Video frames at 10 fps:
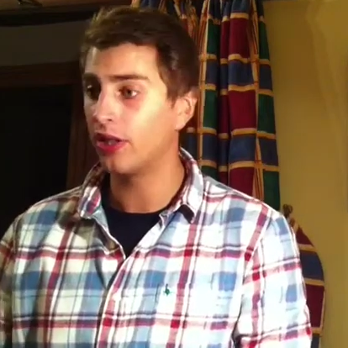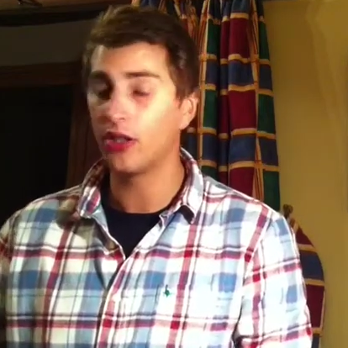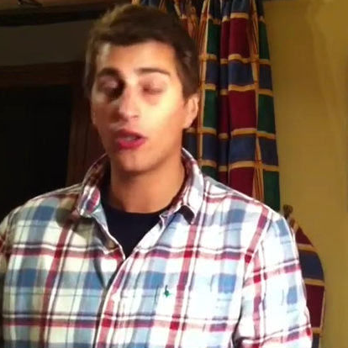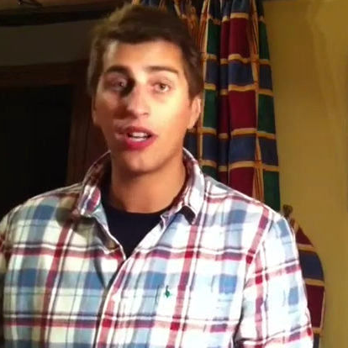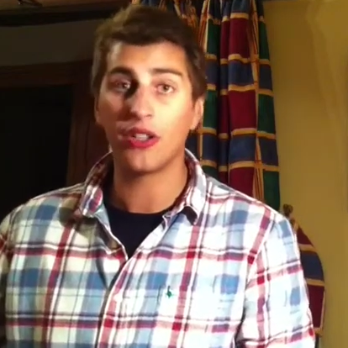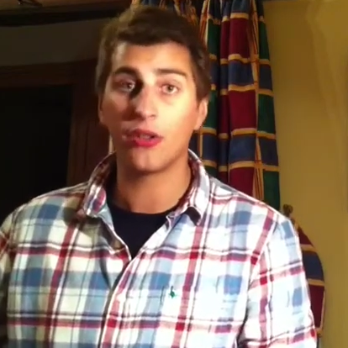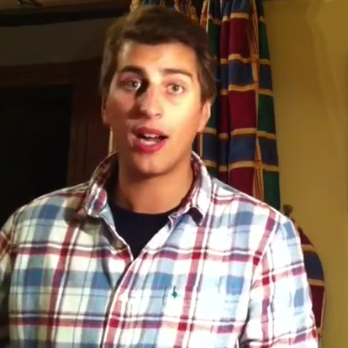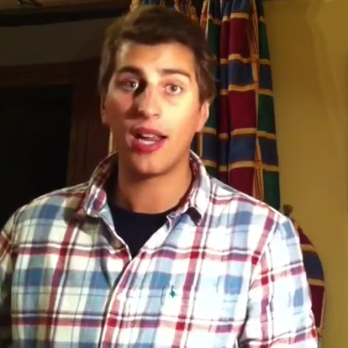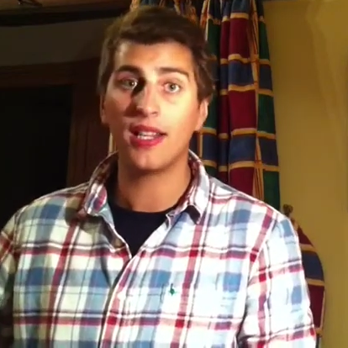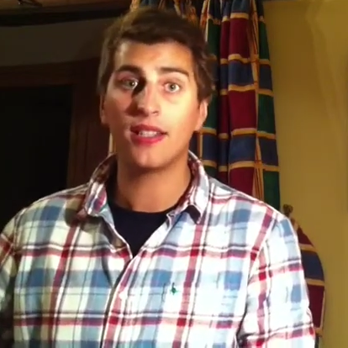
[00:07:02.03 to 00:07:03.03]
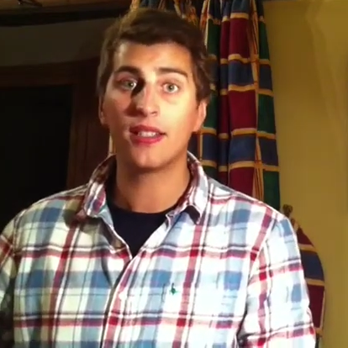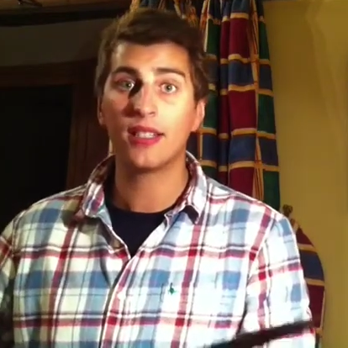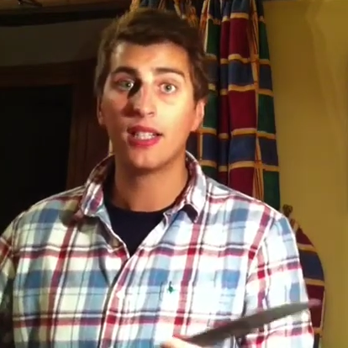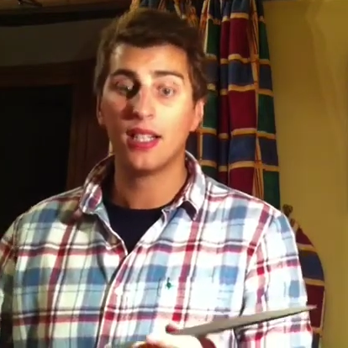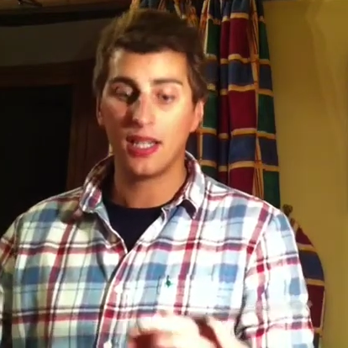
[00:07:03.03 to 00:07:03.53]
doing trench
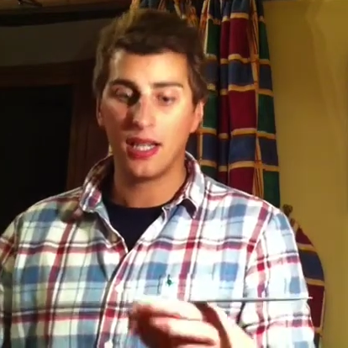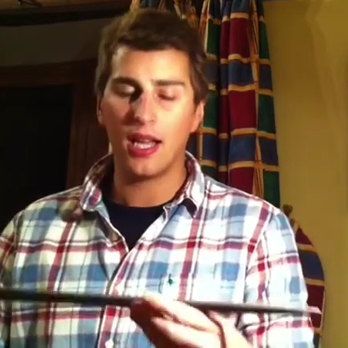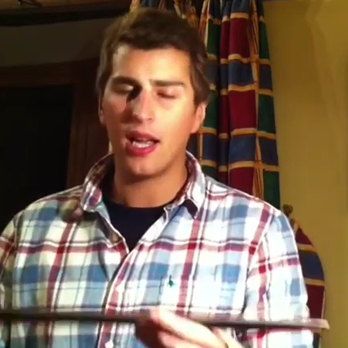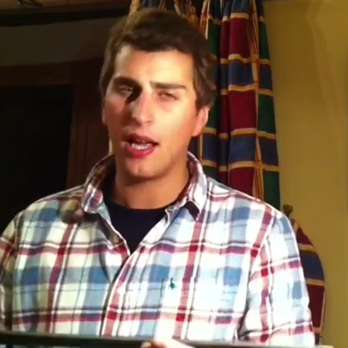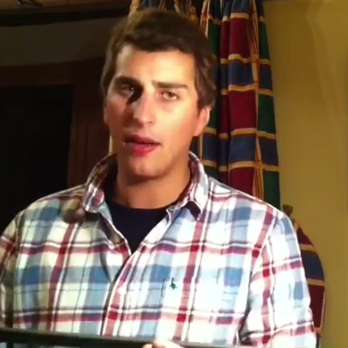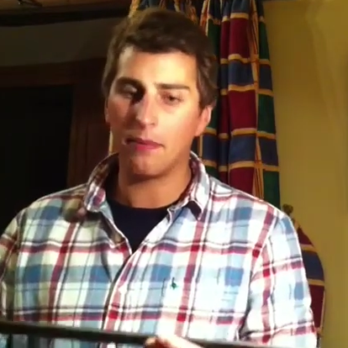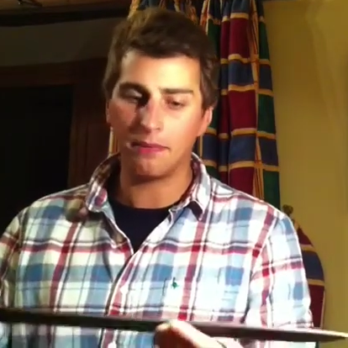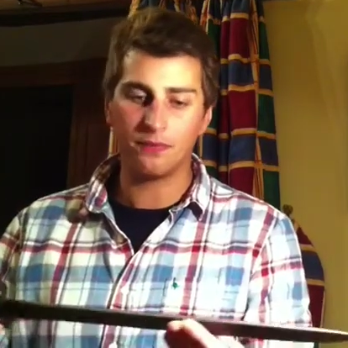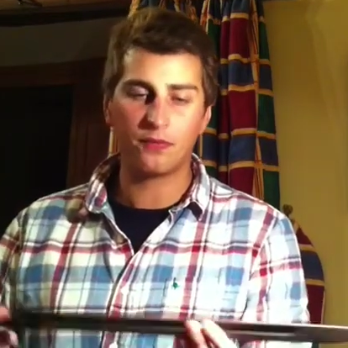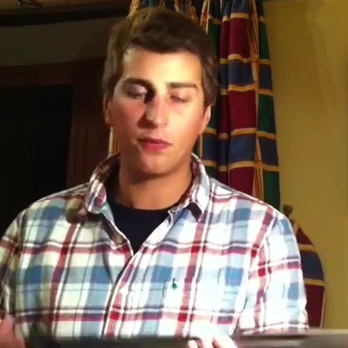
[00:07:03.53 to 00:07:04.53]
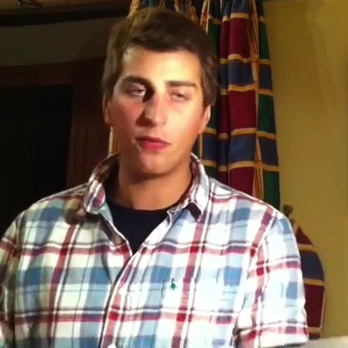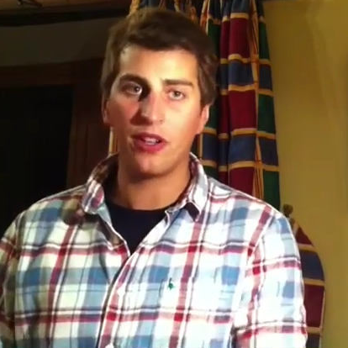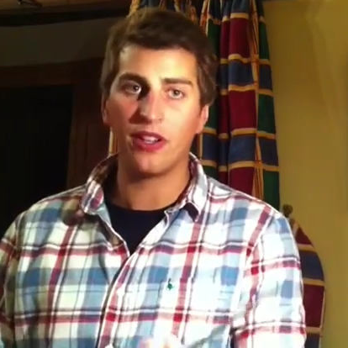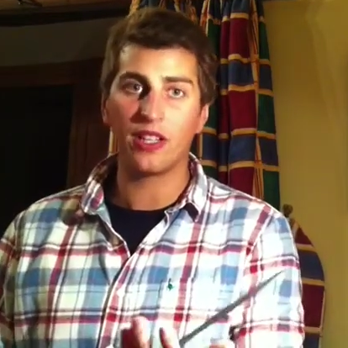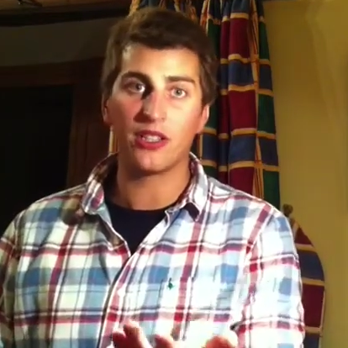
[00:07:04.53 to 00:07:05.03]
raids
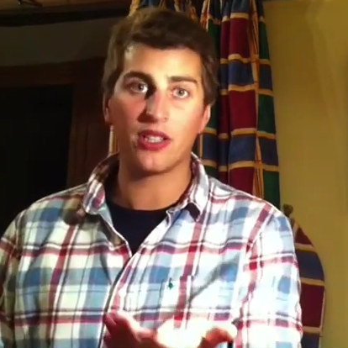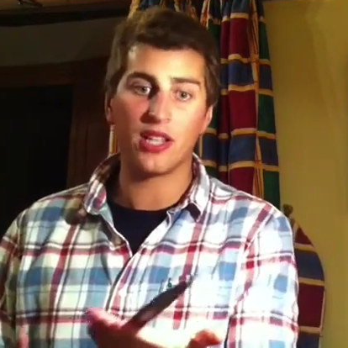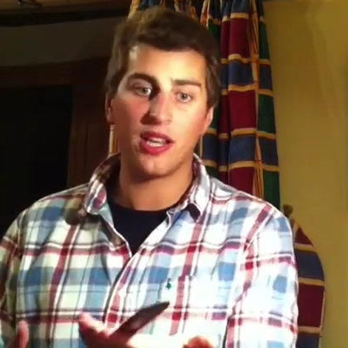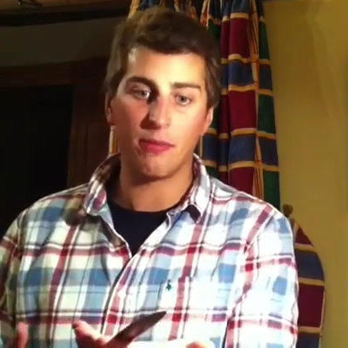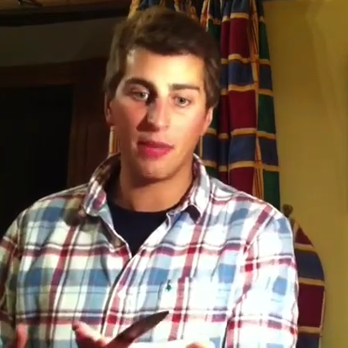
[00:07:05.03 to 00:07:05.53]
with things just like